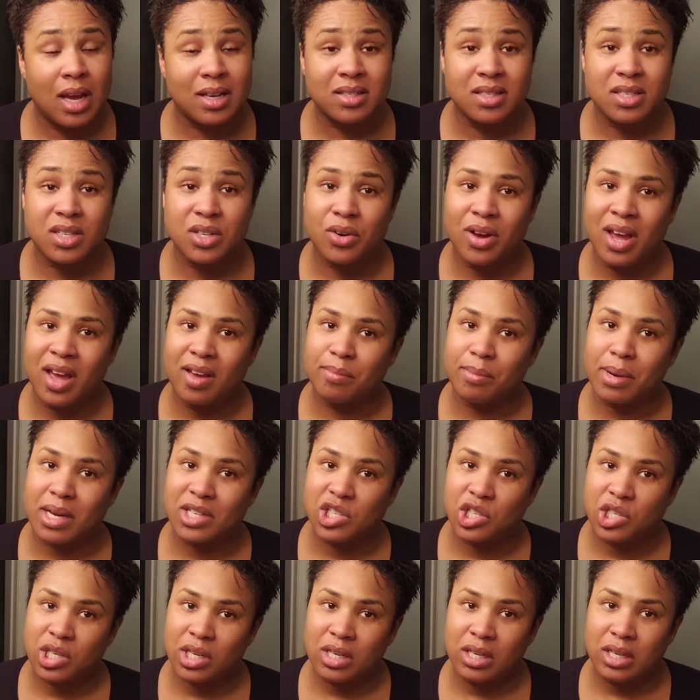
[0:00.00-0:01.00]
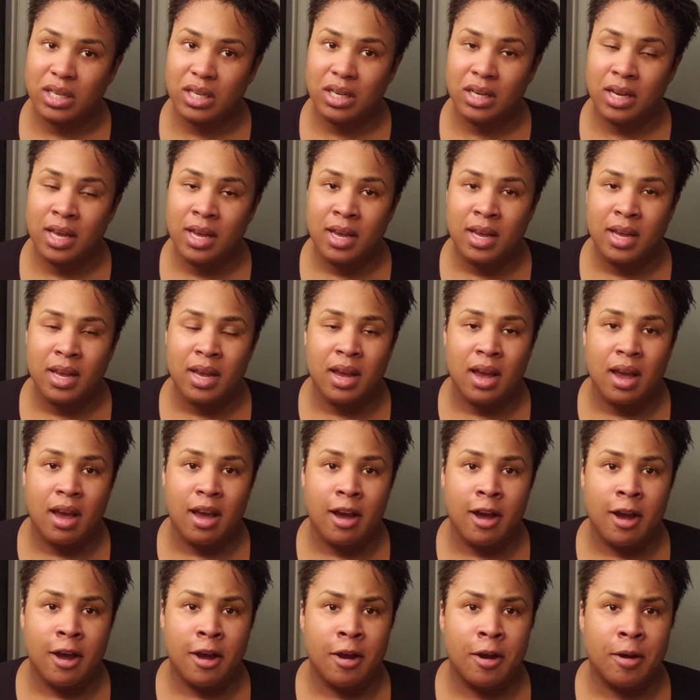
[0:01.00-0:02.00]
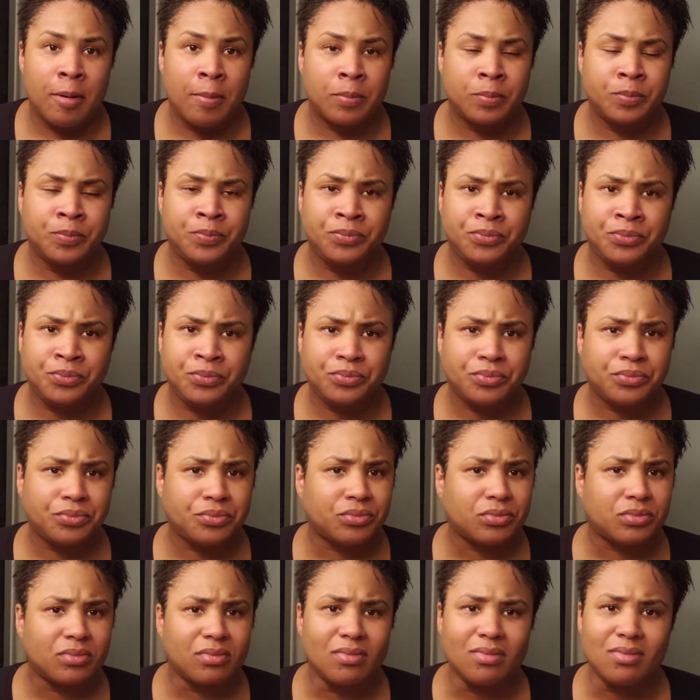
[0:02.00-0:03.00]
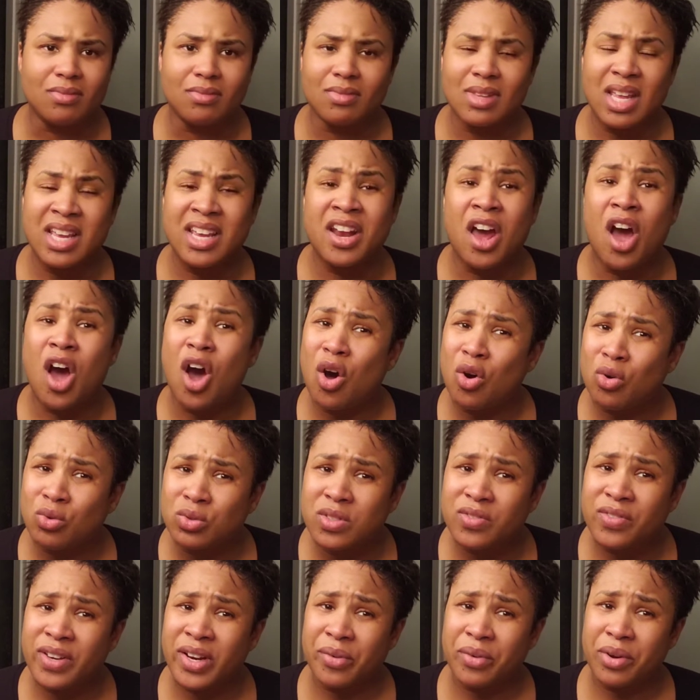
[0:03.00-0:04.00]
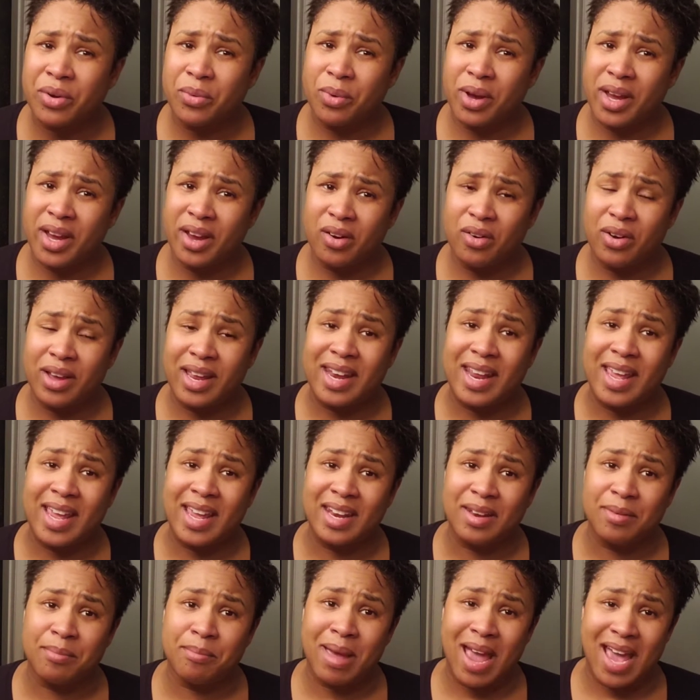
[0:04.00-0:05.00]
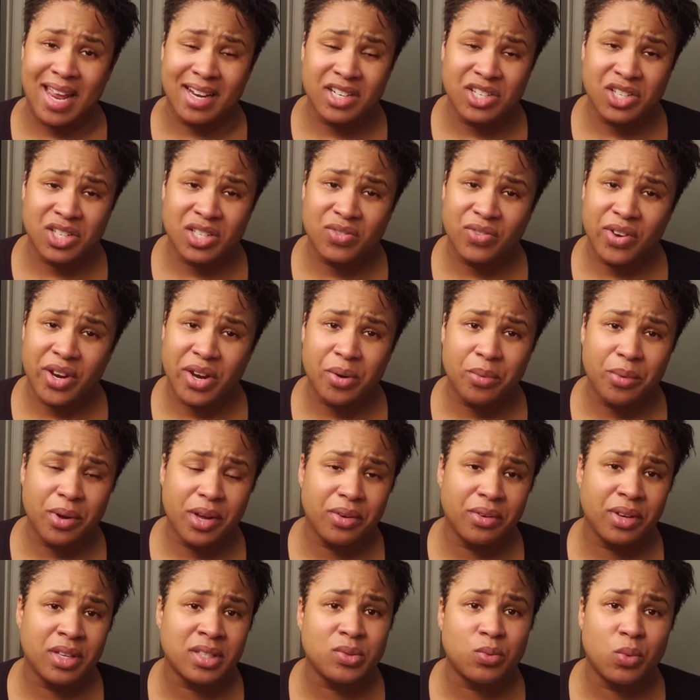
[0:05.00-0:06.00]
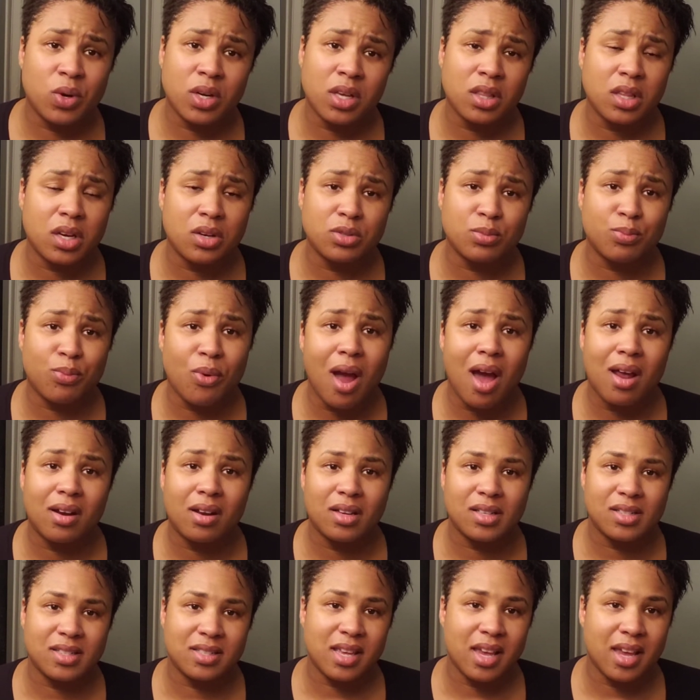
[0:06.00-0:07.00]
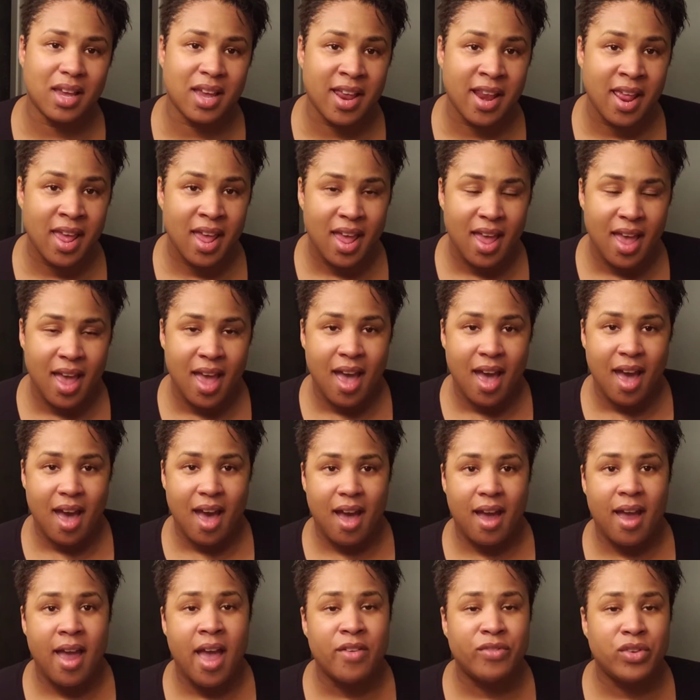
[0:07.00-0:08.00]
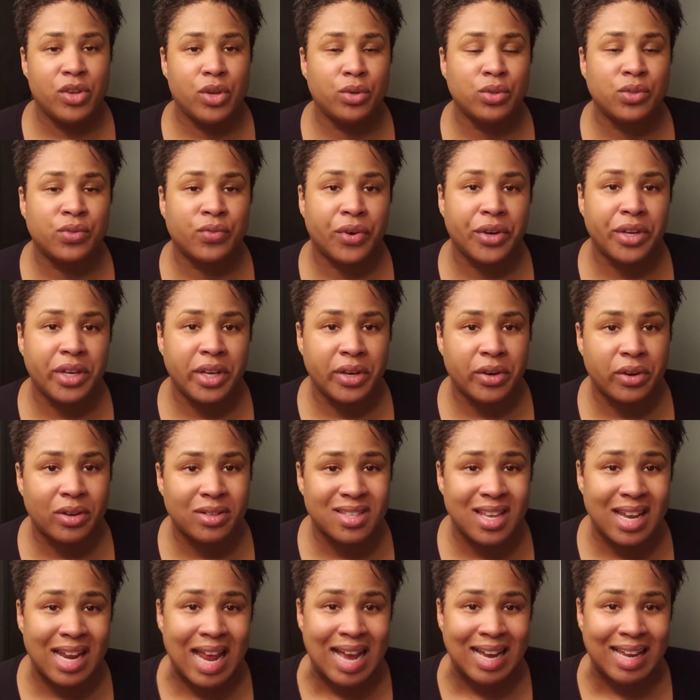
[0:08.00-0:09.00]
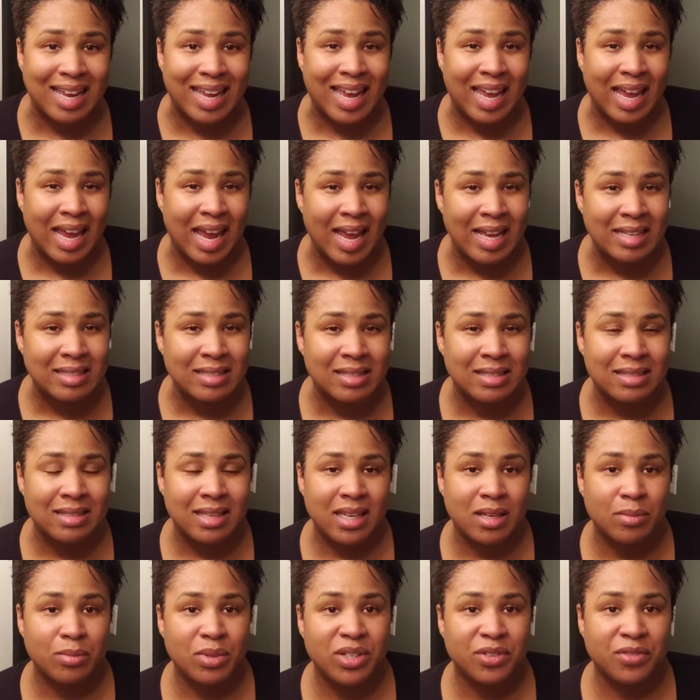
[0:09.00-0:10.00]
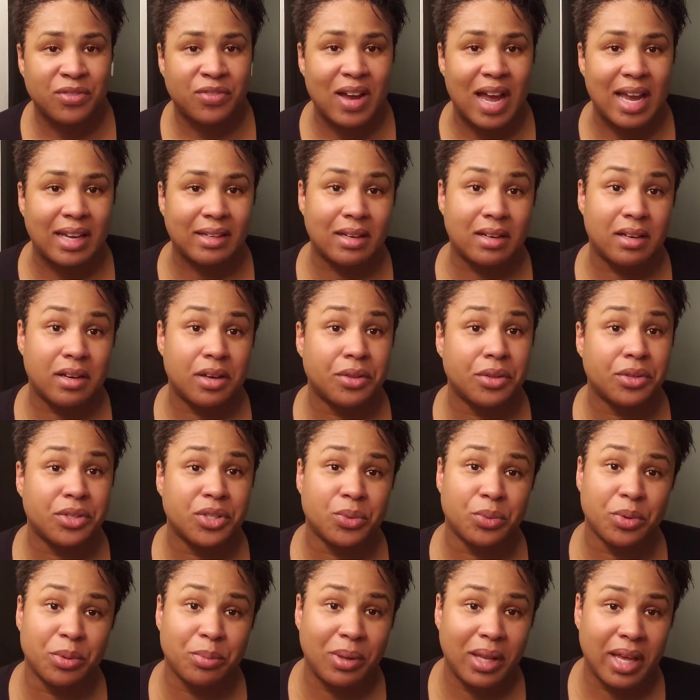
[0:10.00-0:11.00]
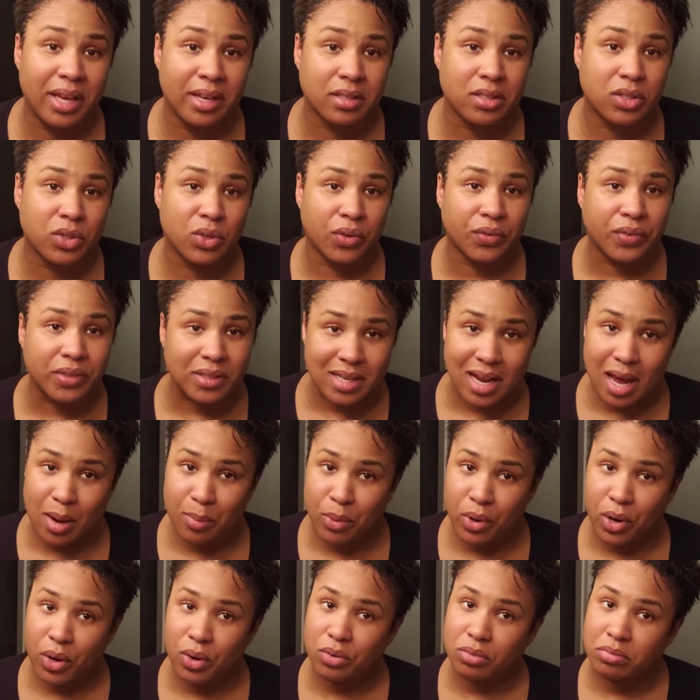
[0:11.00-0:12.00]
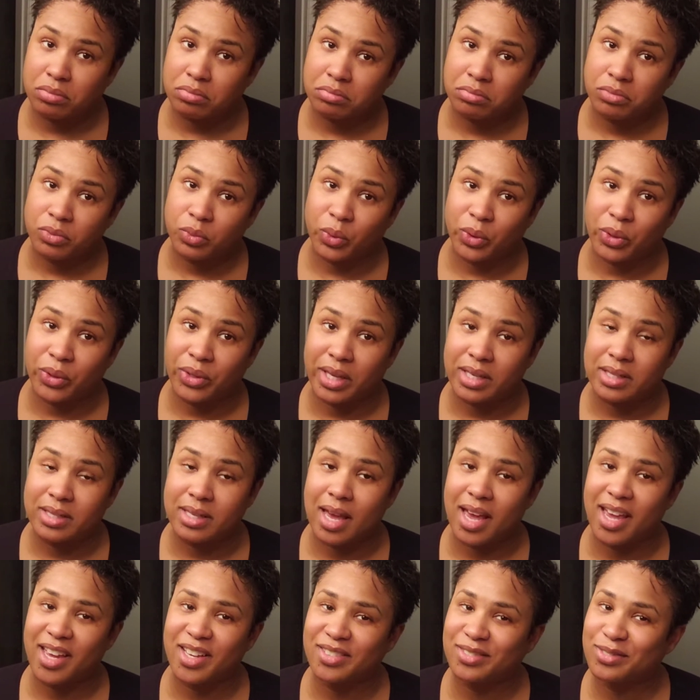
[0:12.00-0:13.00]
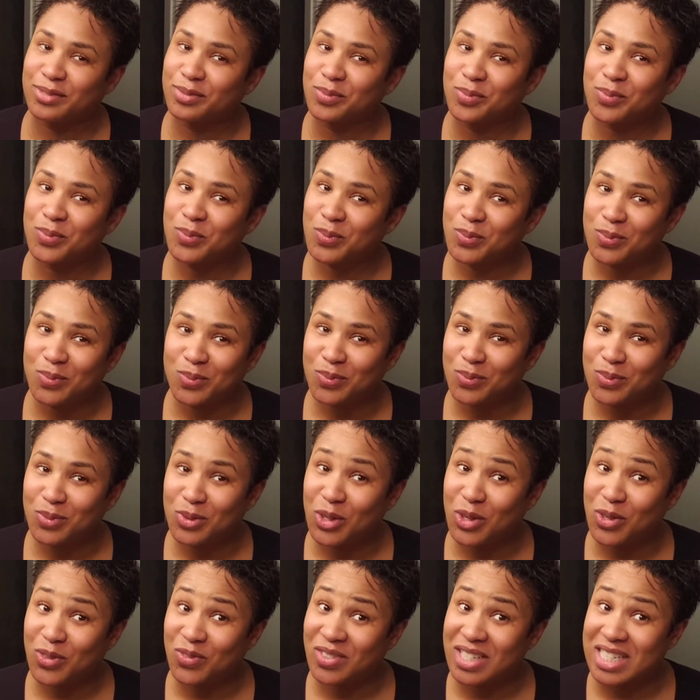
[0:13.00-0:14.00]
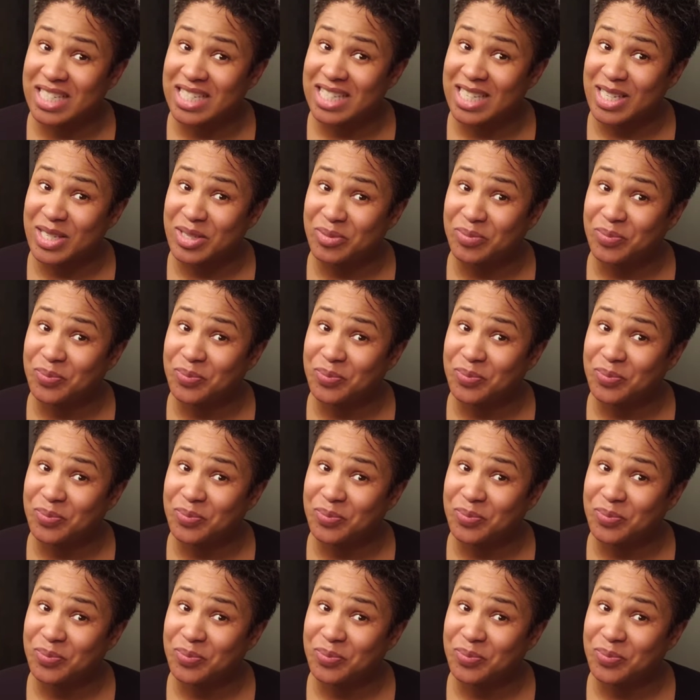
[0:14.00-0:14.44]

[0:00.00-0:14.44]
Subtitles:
I still have my sheen. It holds very well. It manages very well. It's one of those products that I have used for years that I can't seem to find another to replace. So if it's not broke, what do they say? Don't fix it.